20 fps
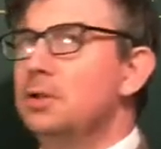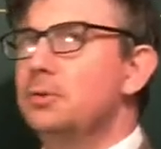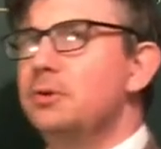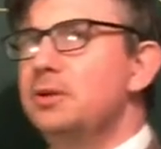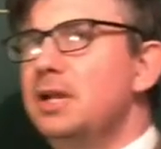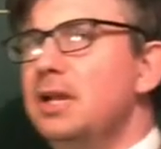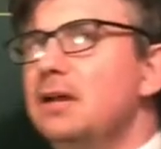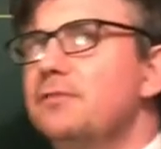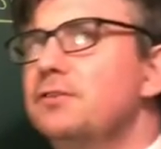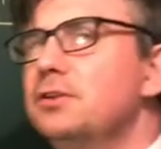do I
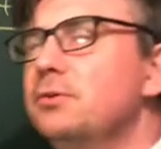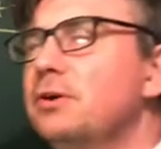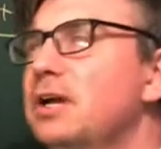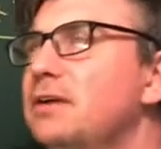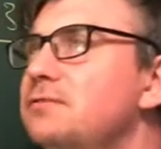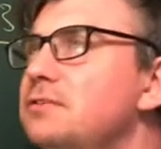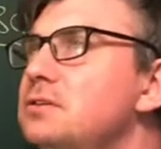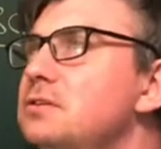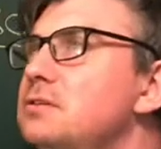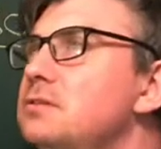then have to do? I
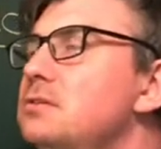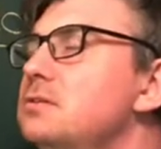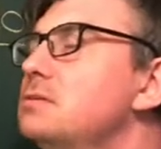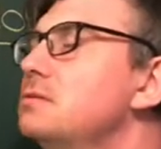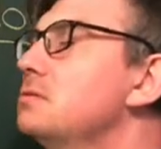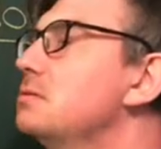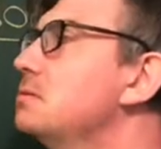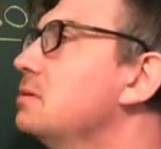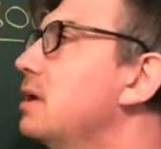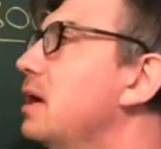have to
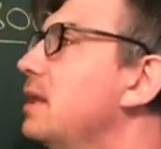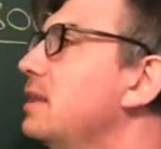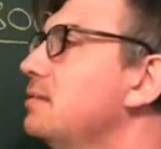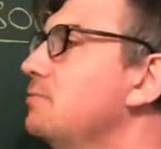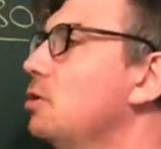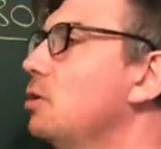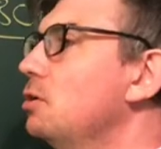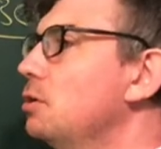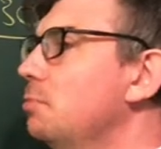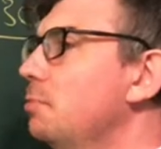add them
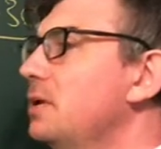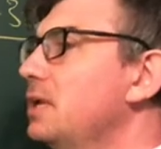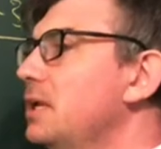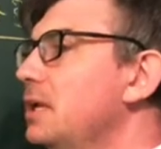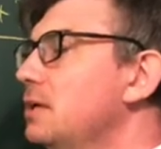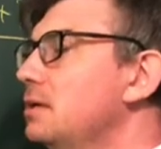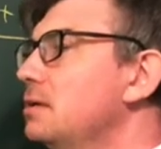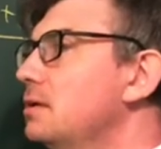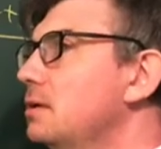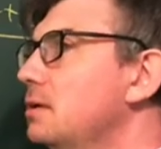all up and
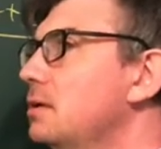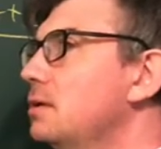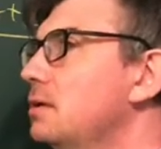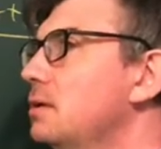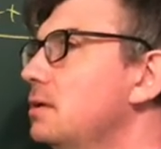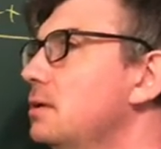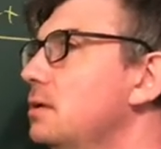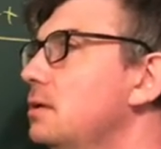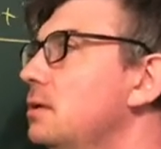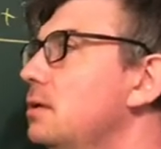then,
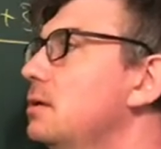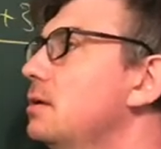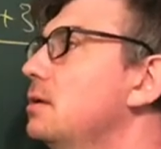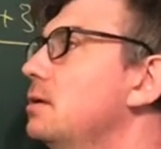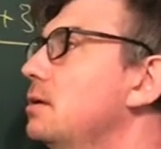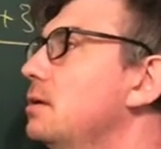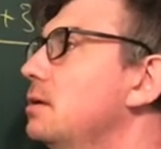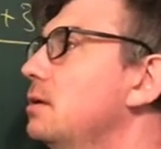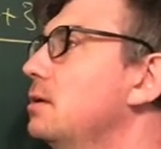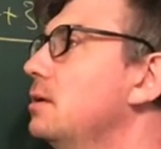
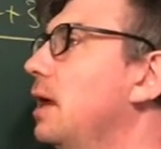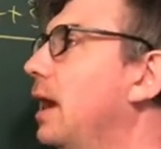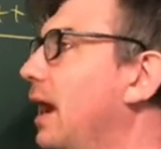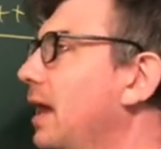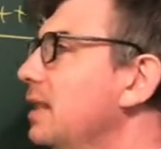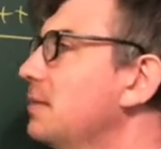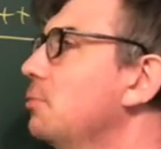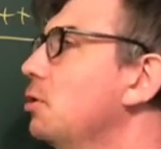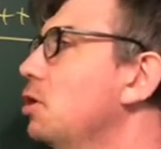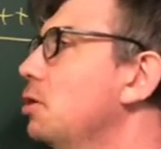add
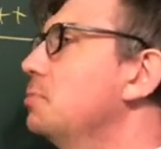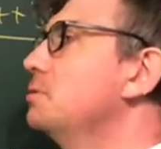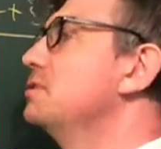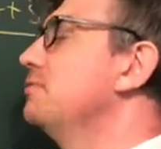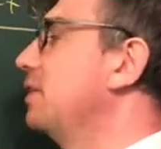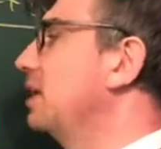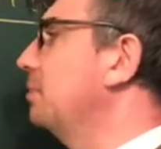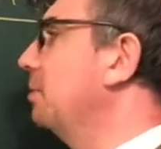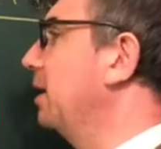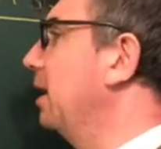them all up
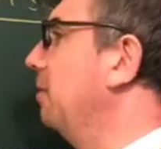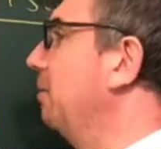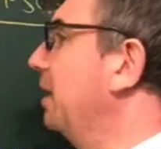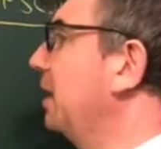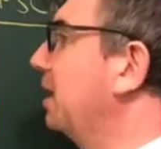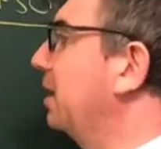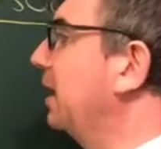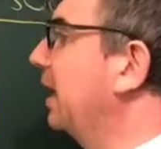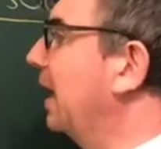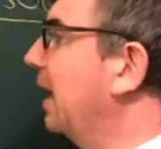divided by how many
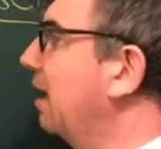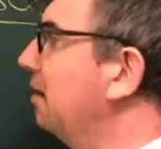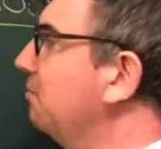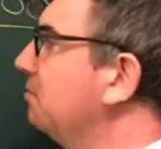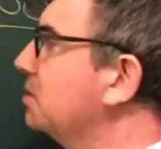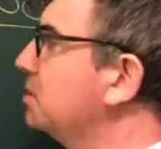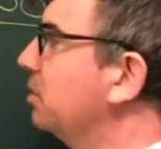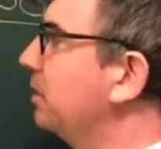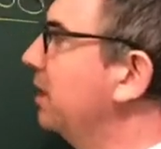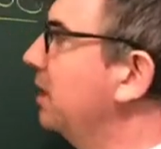I have.
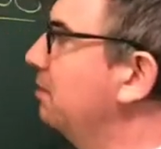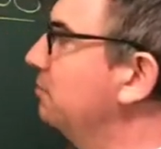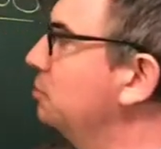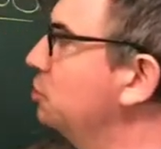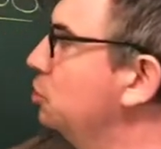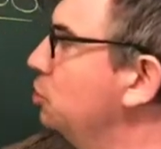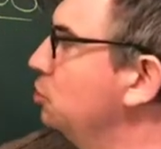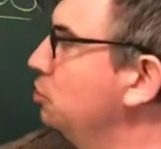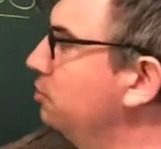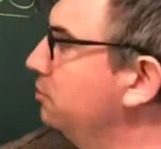So I have
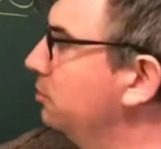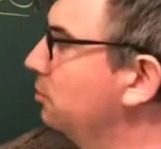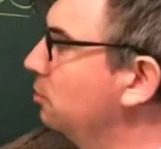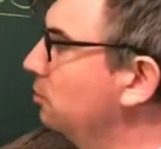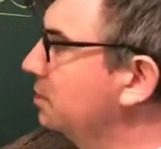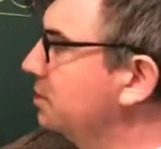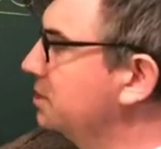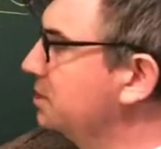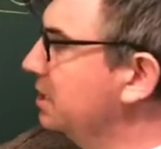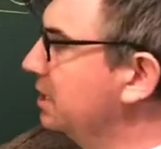2,
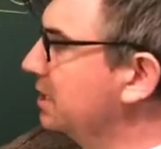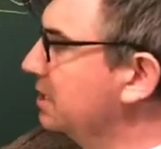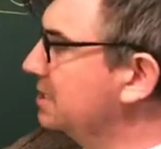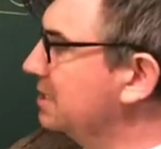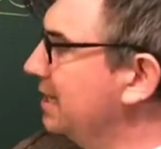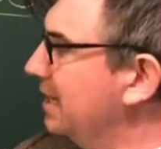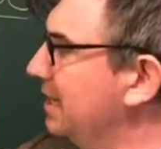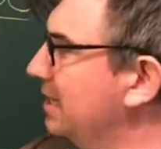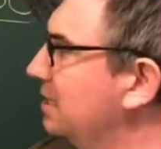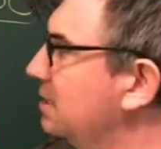4, 6,
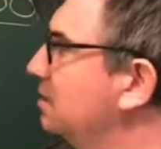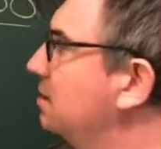8,